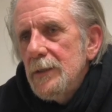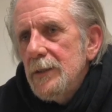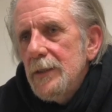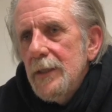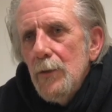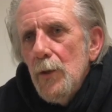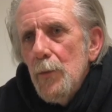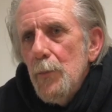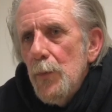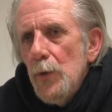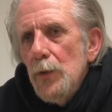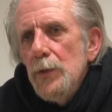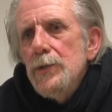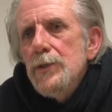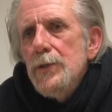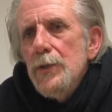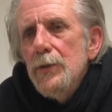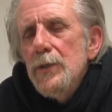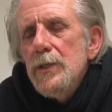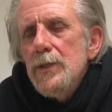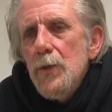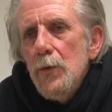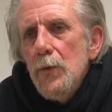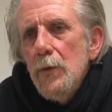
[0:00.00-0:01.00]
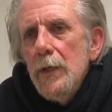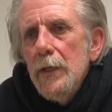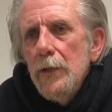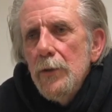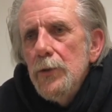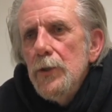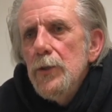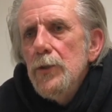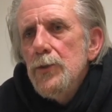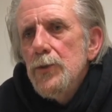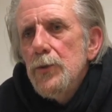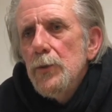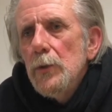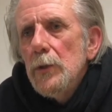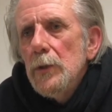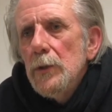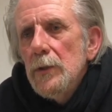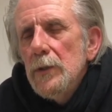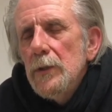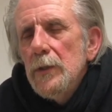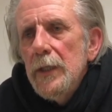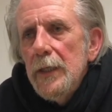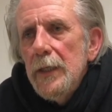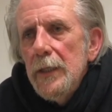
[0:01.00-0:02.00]
Now the Pointer is quite unusual
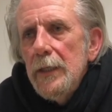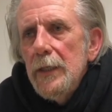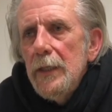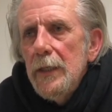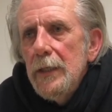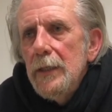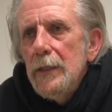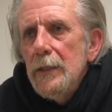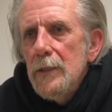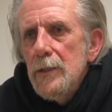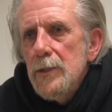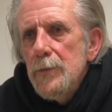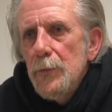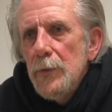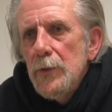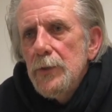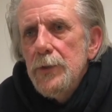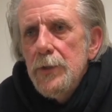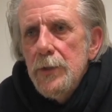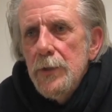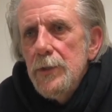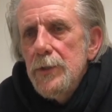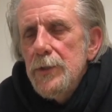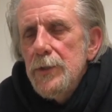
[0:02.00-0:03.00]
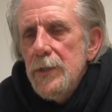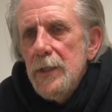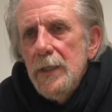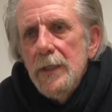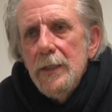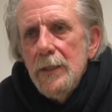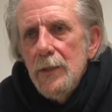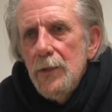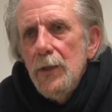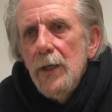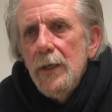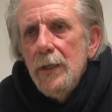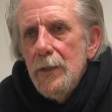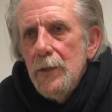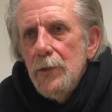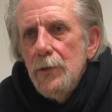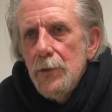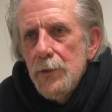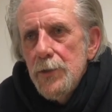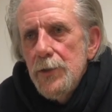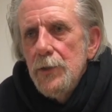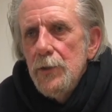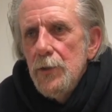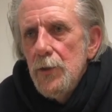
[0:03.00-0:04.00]
in as much as it
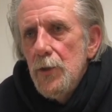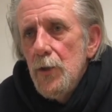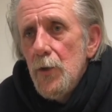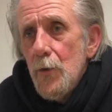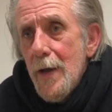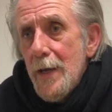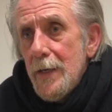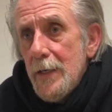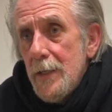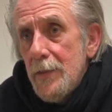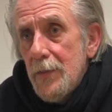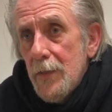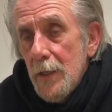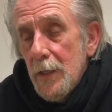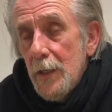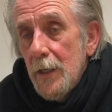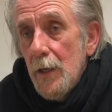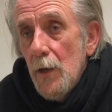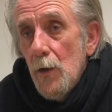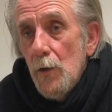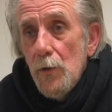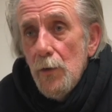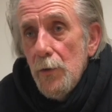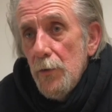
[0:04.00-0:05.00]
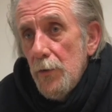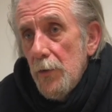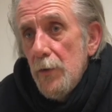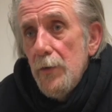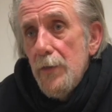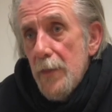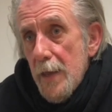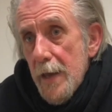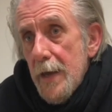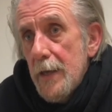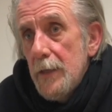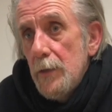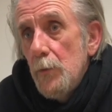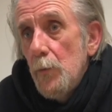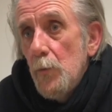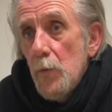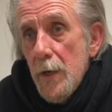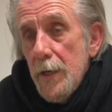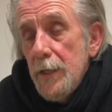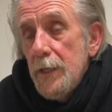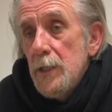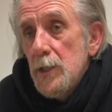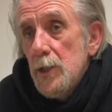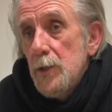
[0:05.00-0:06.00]
doesn't do anything other than,
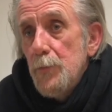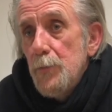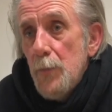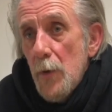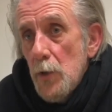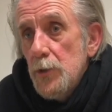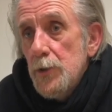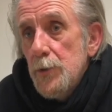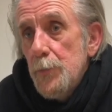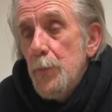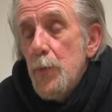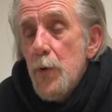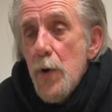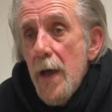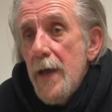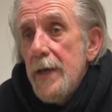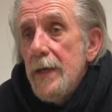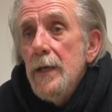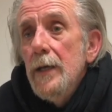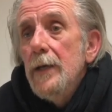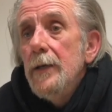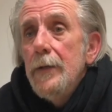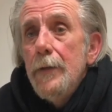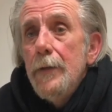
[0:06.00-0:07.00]
when it spots prey,